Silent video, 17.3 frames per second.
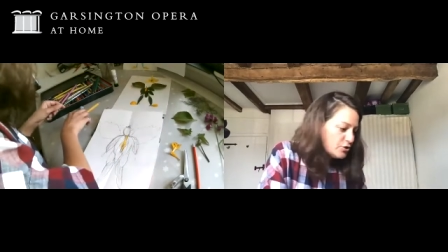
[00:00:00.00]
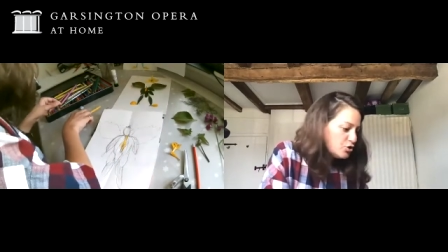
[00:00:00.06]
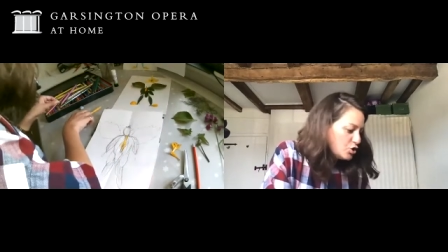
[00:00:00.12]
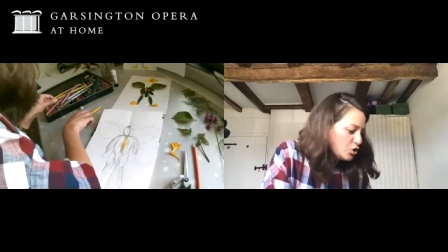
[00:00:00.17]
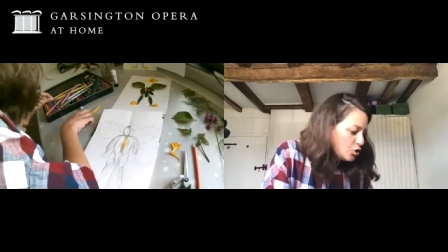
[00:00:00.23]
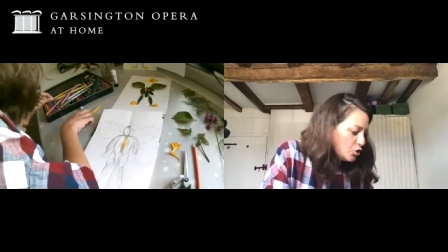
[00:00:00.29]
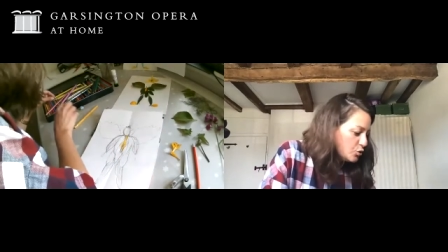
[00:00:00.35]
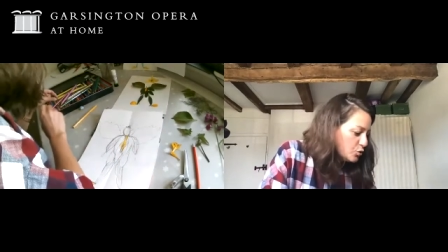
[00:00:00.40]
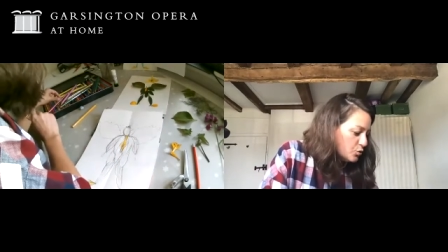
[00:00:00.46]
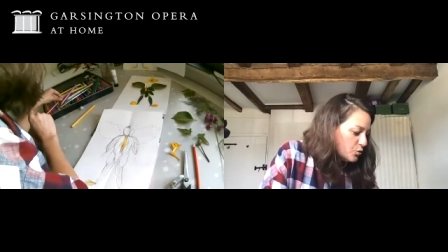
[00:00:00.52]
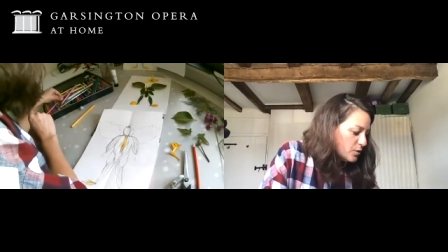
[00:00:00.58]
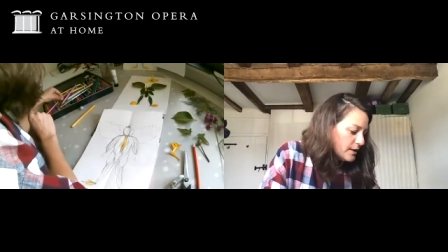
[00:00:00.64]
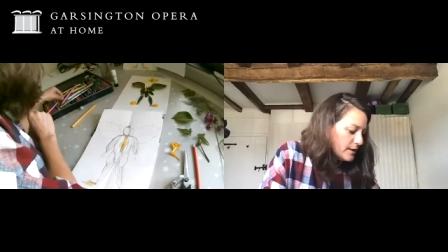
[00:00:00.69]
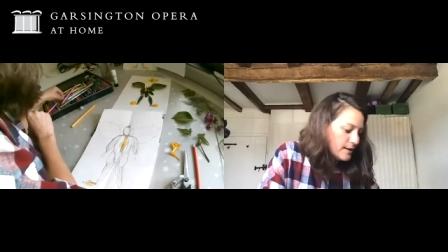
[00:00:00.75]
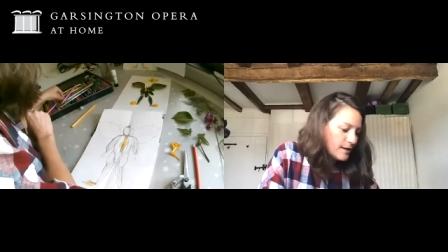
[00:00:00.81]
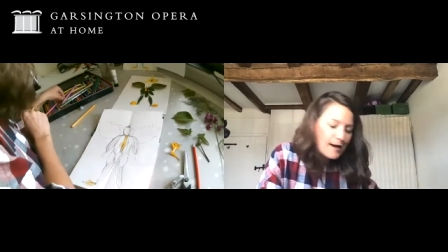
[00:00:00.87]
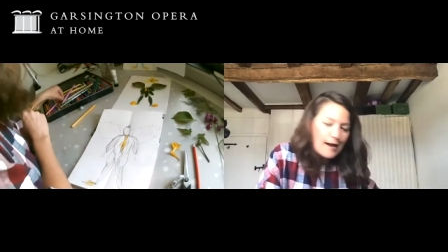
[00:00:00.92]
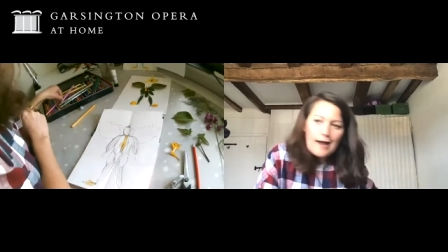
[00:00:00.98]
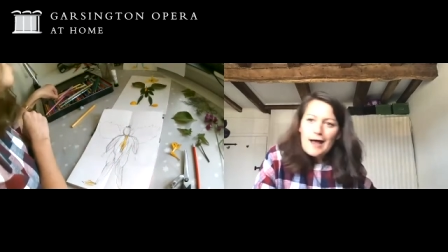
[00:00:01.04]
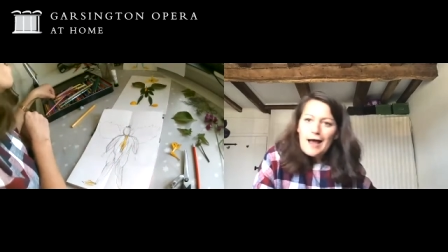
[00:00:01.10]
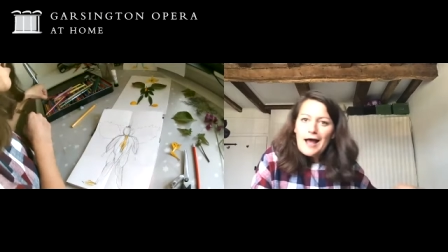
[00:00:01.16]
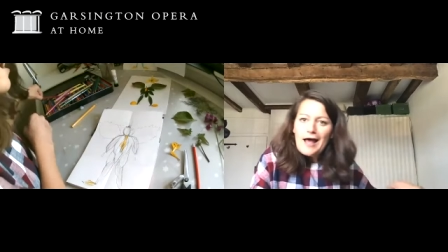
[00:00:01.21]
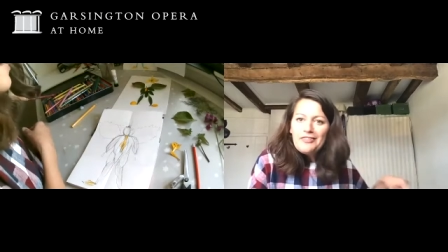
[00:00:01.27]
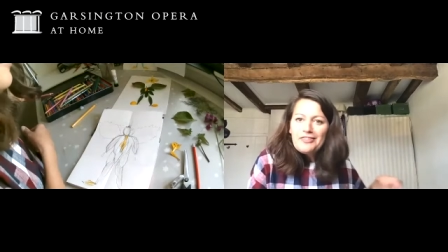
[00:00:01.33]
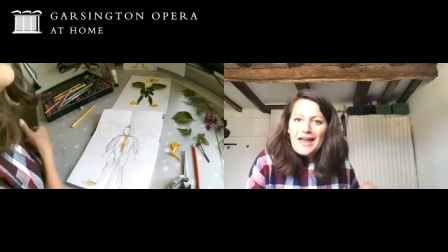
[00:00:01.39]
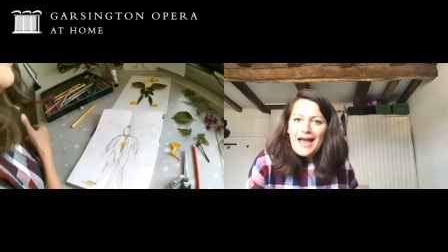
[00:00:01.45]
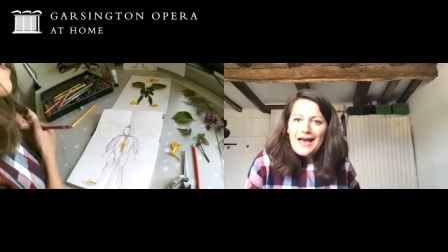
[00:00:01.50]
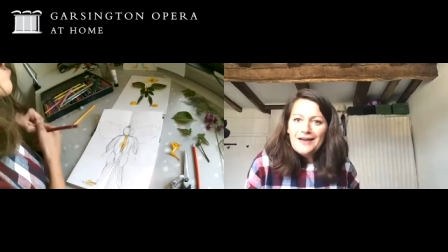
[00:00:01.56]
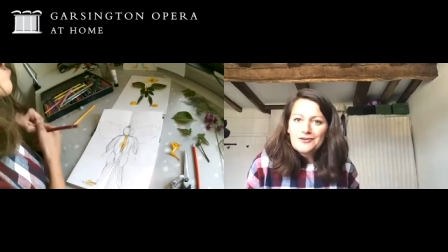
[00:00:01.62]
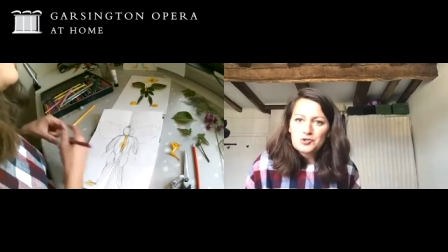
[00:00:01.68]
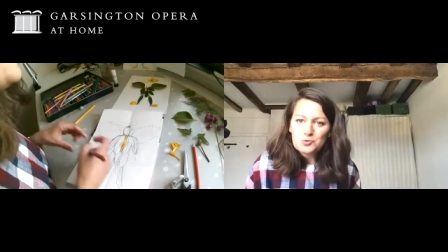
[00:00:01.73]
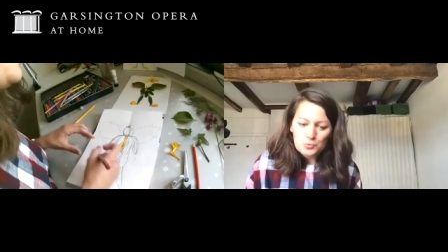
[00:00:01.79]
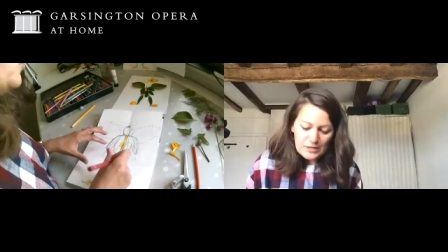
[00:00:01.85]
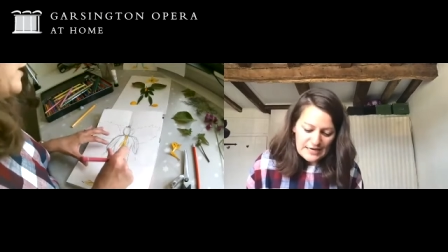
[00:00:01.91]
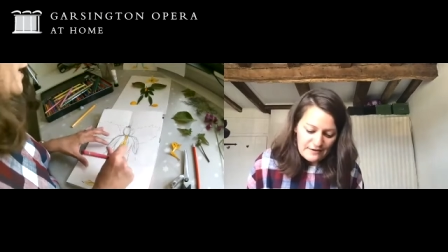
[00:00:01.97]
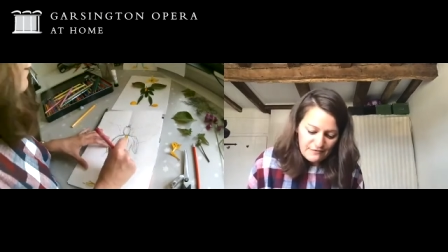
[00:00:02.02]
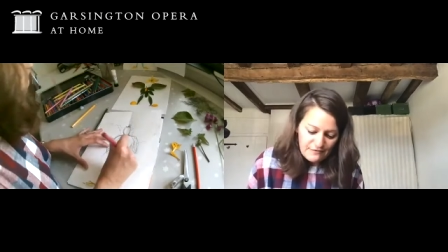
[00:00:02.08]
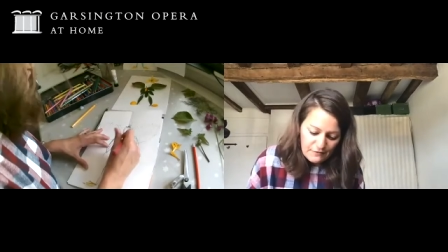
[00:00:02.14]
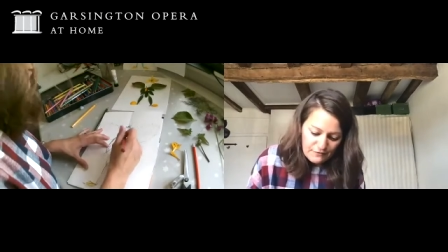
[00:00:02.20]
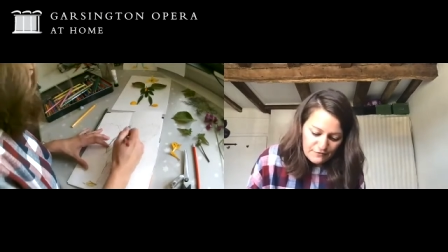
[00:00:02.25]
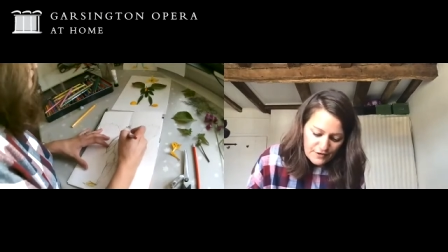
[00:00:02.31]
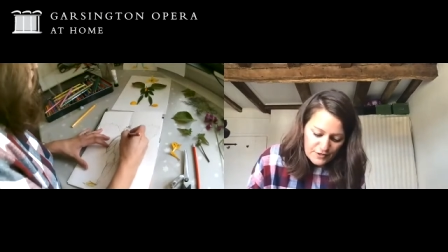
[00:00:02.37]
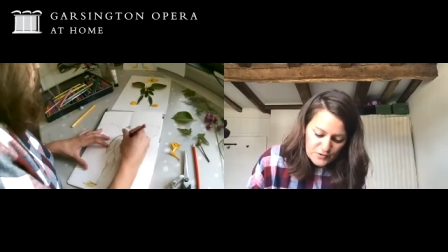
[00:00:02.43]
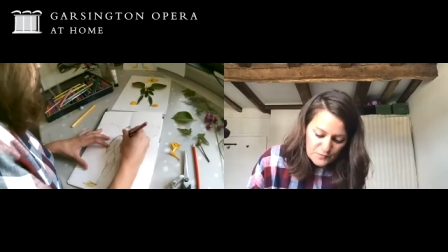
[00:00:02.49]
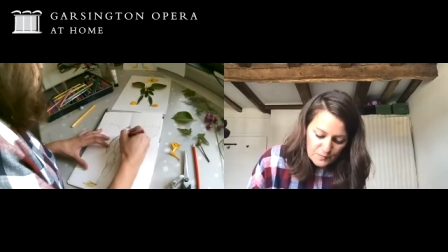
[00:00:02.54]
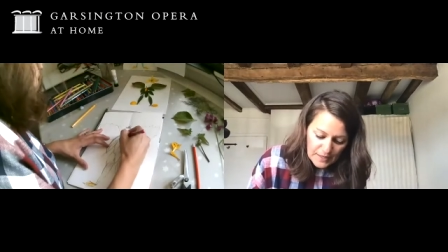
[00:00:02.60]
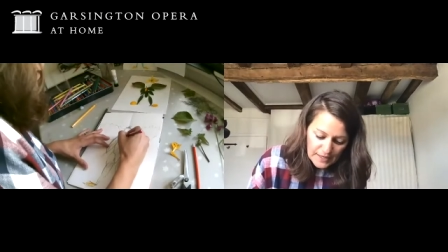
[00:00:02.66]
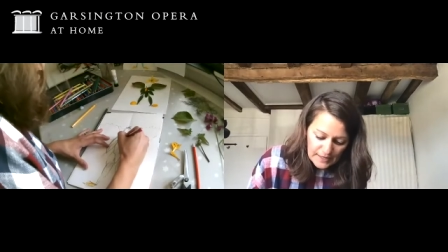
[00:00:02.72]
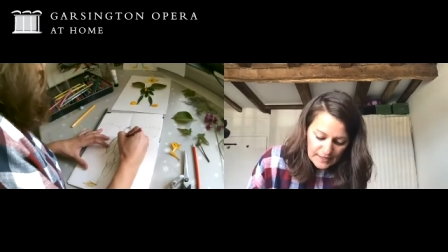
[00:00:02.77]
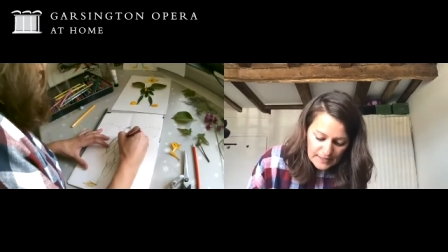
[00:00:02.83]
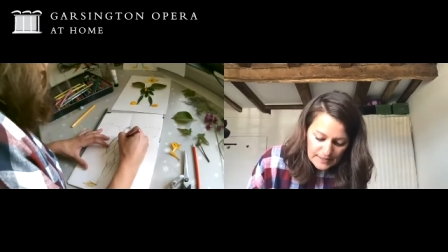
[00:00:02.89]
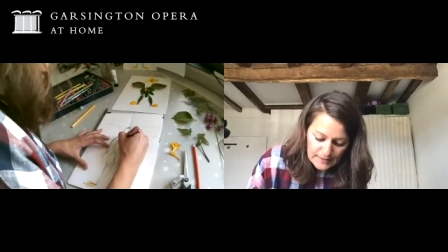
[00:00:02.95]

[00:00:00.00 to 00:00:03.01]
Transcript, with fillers: to the actual leaf in front of me.